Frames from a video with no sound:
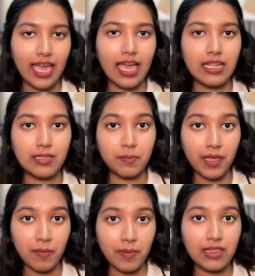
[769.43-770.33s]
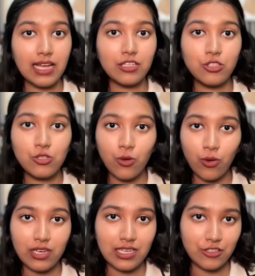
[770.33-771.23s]
and the people that
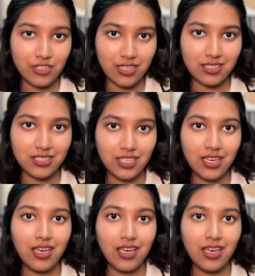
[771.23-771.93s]
showed interest